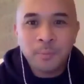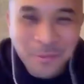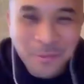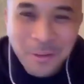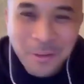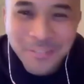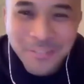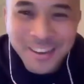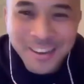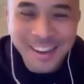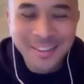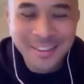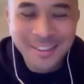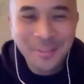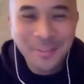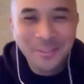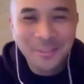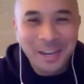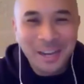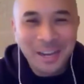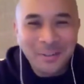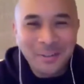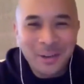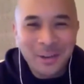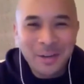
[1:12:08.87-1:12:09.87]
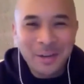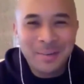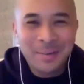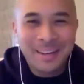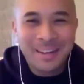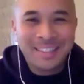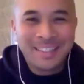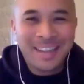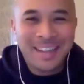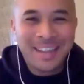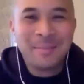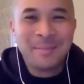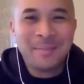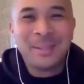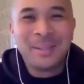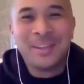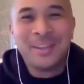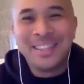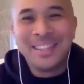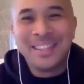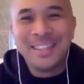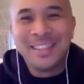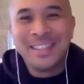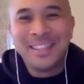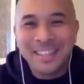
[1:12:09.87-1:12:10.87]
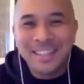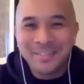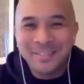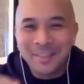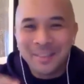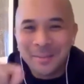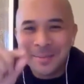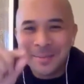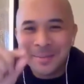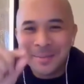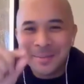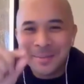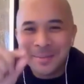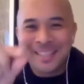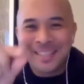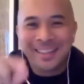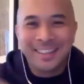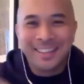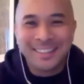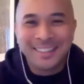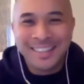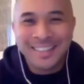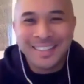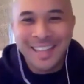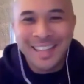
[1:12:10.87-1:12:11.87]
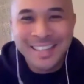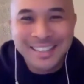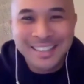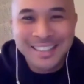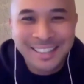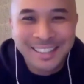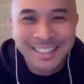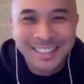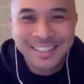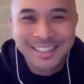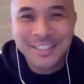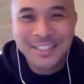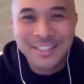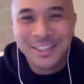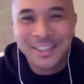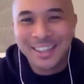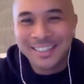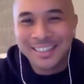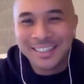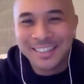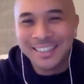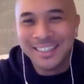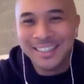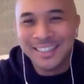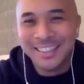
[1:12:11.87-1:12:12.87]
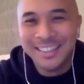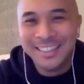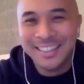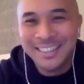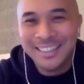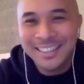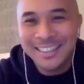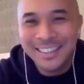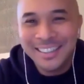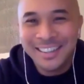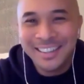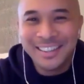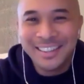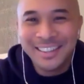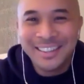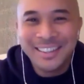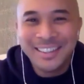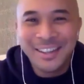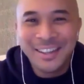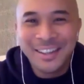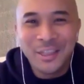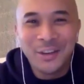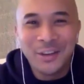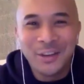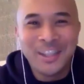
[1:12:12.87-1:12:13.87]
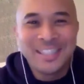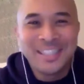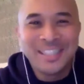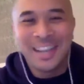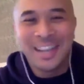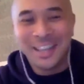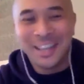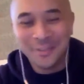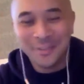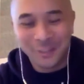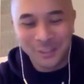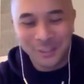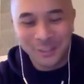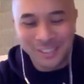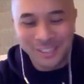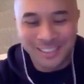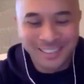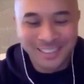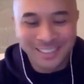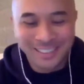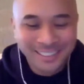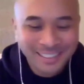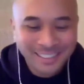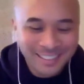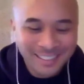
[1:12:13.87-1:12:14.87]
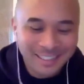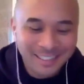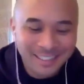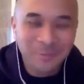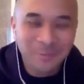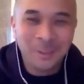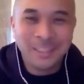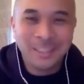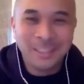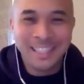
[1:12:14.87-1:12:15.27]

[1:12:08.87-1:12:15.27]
we've got quite a bit of time, so let's give them just a little taste, a little introduction, a little 30-second version, and then we'll get